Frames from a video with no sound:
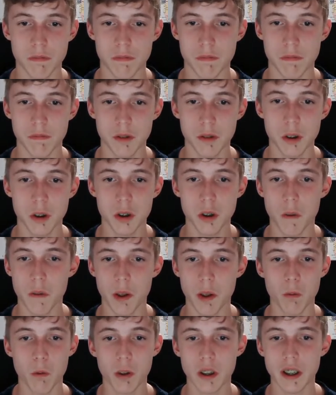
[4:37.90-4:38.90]
do
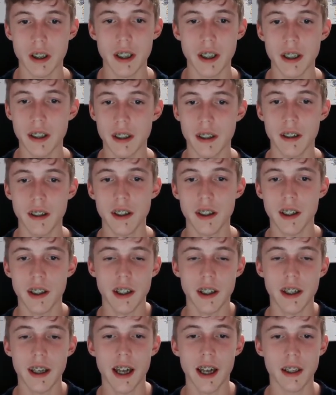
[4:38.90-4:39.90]
something with the king,
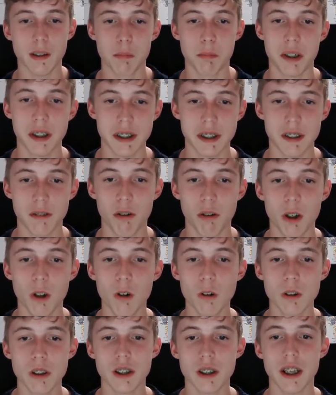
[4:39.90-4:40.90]
he can't, because if he
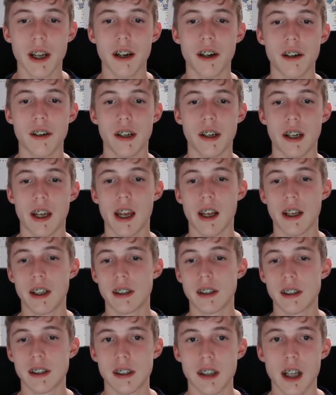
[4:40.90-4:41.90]
goes there, again,
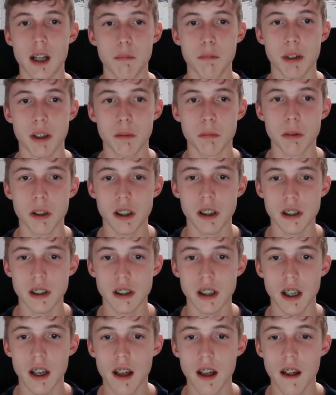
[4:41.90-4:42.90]
it's a stalemate
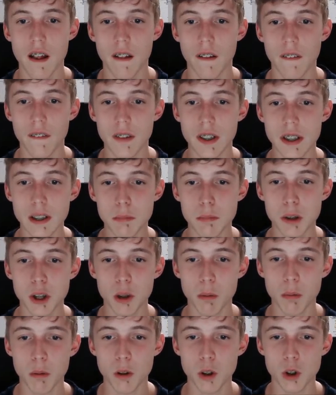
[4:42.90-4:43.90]
because this
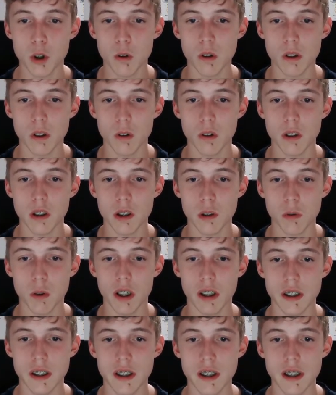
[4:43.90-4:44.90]
bishop controls all the
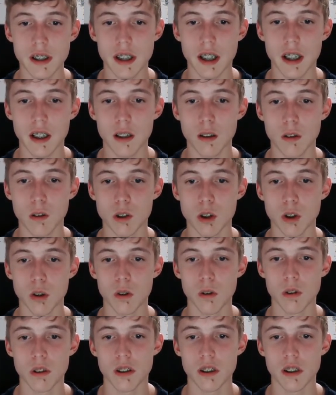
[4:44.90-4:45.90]
squares, this king
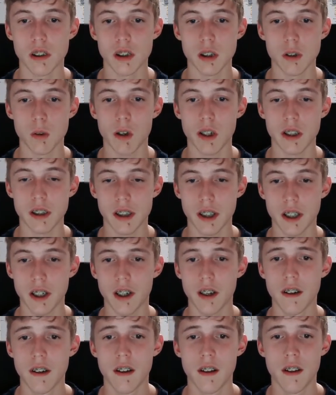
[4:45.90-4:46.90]
controls the squares
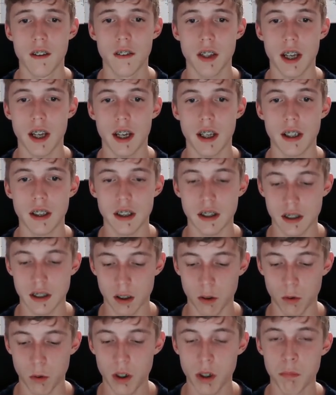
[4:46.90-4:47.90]
here, and it's
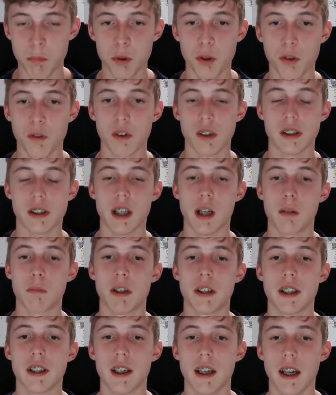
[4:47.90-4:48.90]
a really beautiful
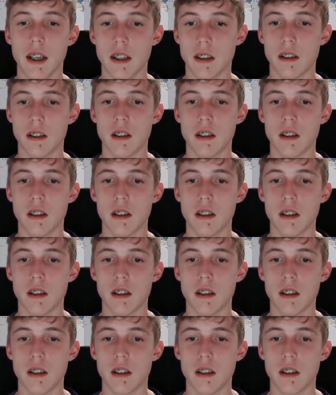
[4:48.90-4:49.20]
stalemate again.